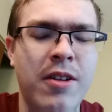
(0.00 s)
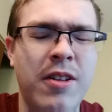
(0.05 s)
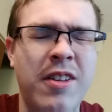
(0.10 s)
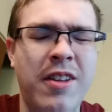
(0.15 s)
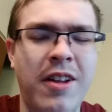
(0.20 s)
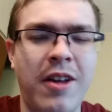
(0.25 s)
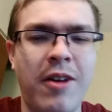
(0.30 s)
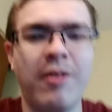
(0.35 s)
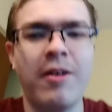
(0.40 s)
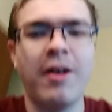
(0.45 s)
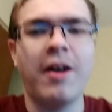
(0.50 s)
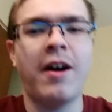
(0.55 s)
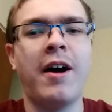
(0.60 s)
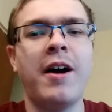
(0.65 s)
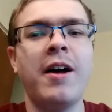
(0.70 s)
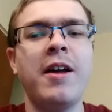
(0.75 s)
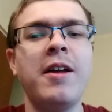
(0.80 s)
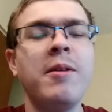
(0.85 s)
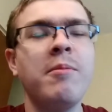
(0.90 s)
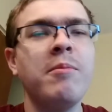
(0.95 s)
Now,
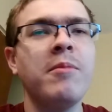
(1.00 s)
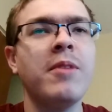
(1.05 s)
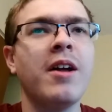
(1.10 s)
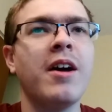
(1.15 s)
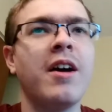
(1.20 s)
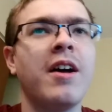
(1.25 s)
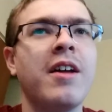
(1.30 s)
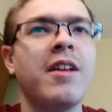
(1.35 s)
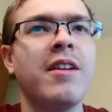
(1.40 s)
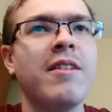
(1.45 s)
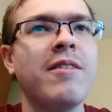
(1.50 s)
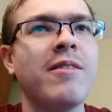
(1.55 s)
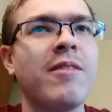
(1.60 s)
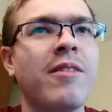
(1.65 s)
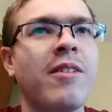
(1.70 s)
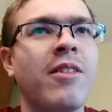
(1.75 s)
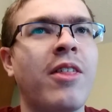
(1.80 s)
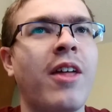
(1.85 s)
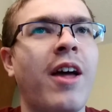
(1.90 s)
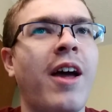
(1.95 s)
I am not
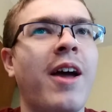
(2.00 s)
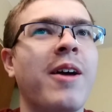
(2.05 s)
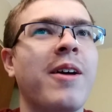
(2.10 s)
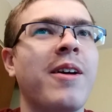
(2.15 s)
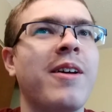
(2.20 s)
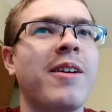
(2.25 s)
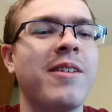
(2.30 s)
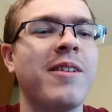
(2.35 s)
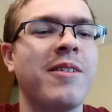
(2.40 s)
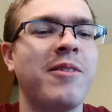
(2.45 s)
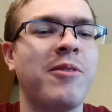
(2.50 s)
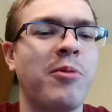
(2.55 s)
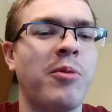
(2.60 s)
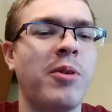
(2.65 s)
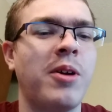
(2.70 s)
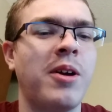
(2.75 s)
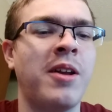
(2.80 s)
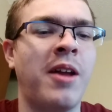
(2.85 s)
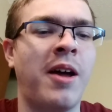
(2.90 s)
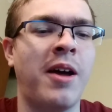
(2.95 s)
that
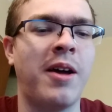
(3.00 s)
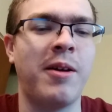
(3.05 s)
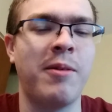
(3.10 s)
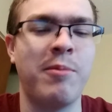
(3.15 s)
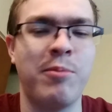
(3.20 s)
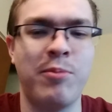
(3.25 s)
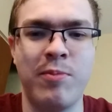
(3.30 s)
great at